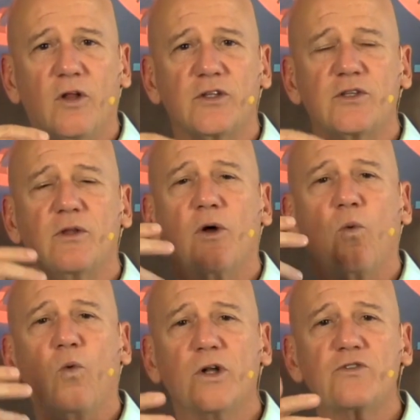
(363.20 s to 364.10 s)
it the
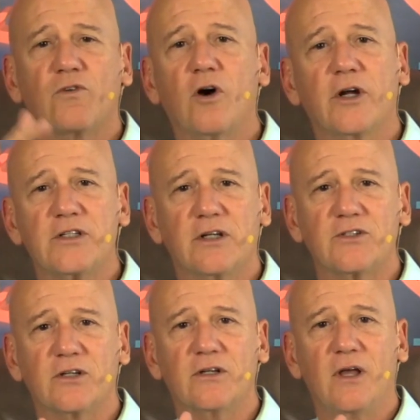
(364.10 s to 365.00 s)
what's wrong
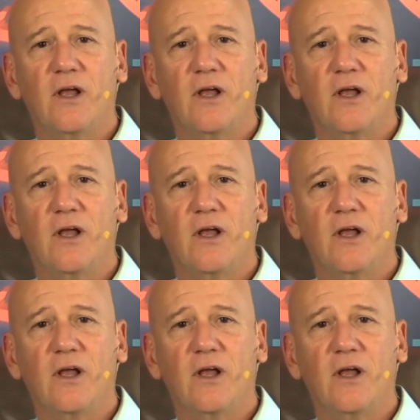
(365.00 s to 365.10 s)
attention,